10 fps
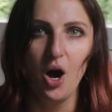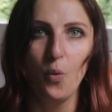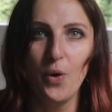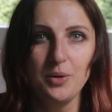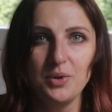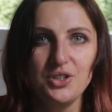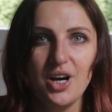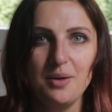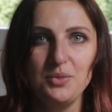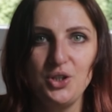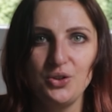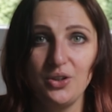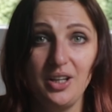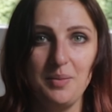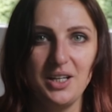One more time, due
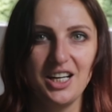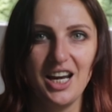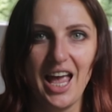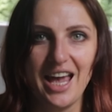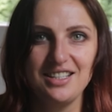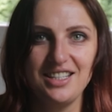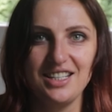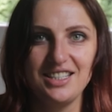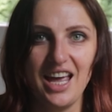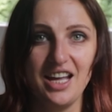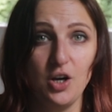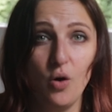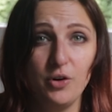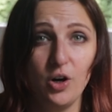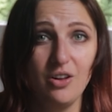to limited exits and
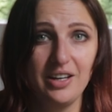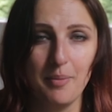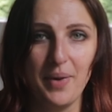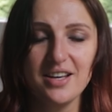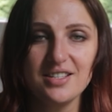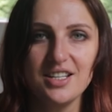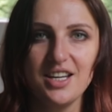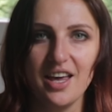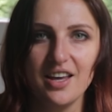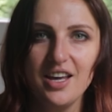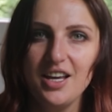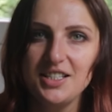overall capacity,